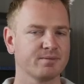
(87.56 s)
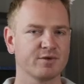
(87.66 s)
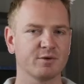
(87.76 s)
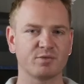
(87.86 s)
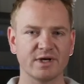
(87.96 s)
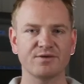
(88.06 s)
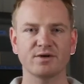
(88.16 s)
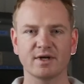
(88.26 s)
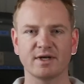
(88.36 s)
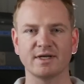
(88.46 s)
The printer
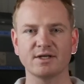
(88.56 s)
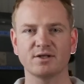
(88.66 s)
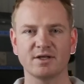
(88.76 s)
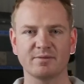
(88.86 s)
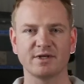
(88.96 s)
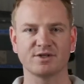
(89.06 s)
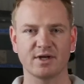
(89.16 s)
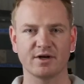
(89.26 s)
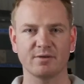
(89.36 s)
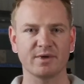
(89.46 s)
can easily be set
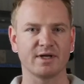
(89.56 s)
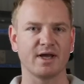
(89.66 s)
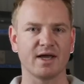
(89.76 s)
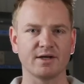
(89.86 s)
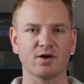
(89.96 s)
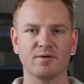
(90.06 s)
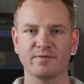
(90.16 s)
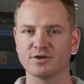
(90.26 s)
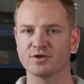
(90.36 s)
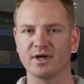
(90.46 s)
up in any
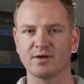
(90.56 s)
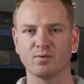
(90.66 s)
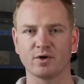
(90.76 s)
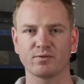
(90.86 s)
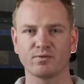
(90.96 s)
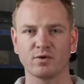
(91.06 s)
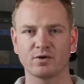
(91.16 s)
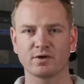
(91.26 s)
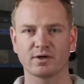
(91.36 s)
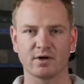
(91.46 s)
office and work
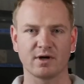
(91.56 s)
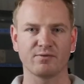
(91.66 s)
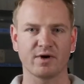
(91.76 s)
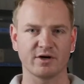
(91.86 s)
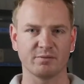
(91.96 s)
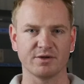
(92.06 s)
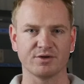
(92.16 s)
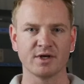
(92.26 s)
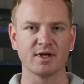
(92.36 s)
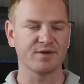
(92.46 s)
floor environment
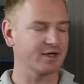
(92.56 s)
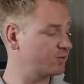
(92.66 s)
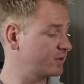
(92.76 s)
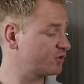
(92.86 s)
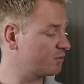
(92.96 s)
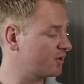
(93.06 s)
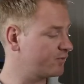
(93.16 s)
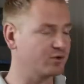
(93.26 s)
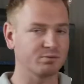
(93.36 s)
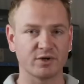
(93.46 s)
thanks to its small
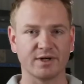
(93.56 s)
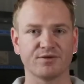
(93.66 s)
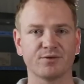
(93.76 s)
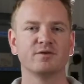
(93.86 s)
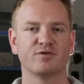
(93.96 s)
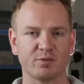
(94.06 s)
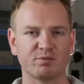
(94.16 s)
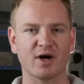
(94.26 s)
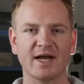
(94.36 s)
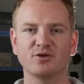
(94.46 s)
footprint. The
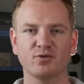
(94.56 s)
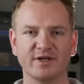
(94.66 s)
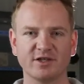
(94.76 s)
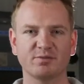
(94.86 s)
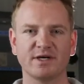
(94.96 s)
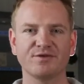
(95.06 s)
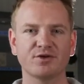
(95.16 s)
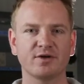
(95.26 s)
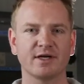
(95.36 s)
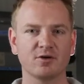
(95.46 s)
price of this
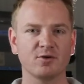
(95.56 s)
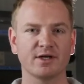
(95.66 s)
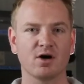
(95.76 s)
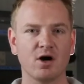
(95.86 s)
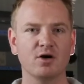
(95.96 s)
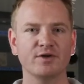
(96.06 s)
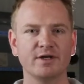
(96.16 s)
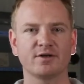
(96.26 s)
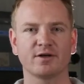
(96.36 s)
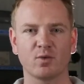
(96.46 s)
printer, including all
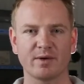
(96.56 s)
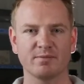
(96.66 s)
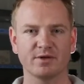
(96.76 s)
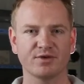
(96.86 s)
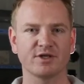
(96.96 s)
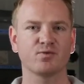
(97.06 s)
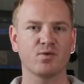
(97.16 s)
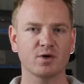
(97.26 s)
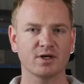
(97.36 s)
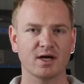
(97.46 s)
needed equipment, is
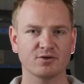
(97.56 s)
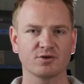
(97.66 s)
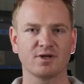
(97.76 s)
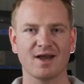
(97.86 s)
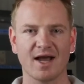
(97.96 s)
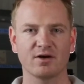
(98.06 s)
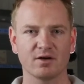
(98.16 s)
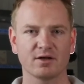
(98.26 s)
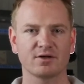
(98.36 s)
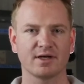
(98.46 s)

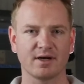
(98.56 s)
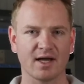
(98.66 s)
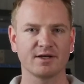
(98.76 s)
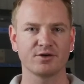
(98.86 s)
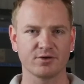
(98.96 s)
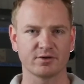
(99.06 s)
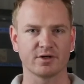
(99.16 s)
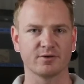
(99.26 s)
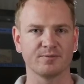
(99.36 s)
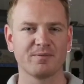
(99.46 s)
€4,990.